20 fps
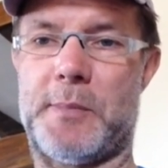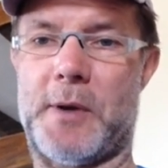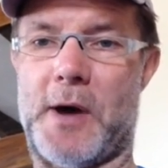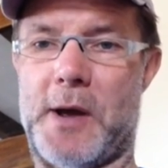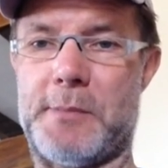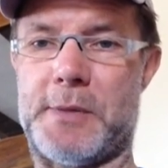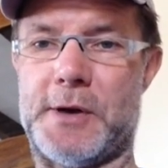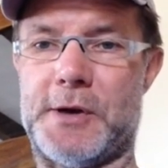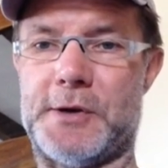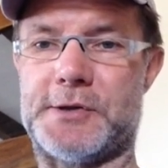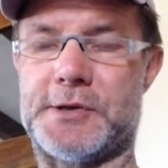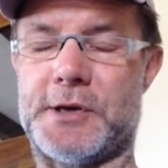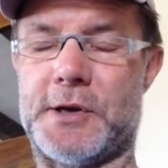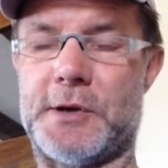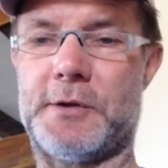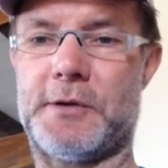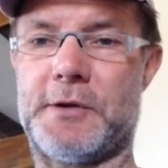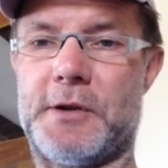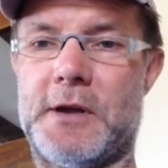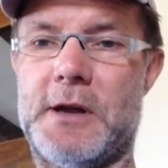by
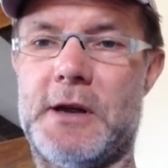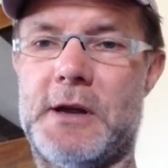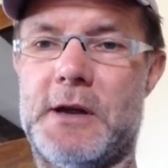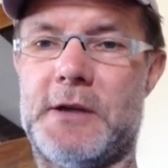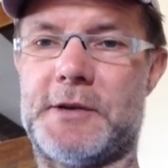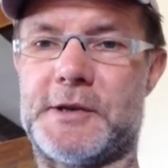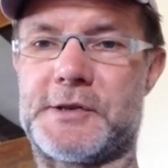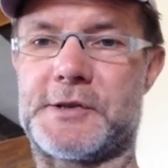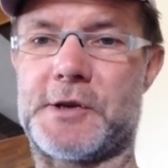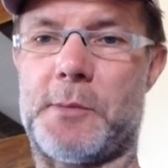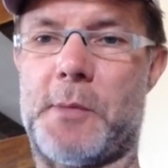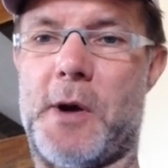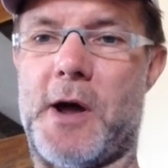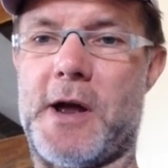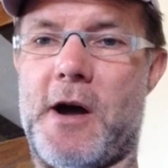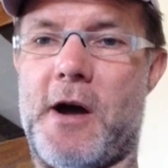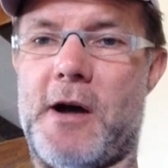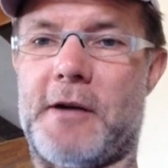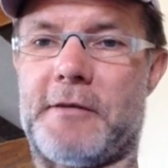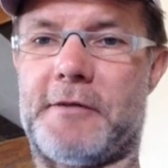Bluetooth that's on my
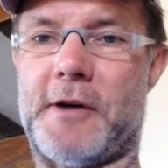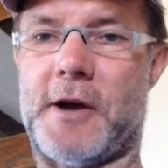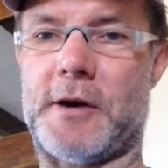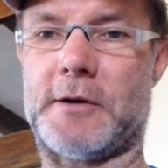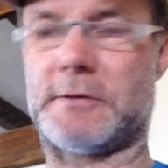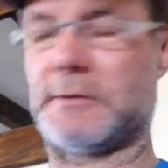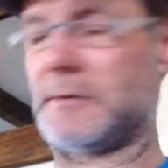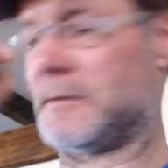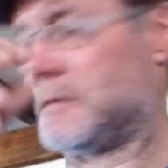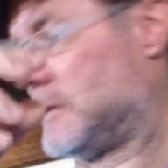iPhone.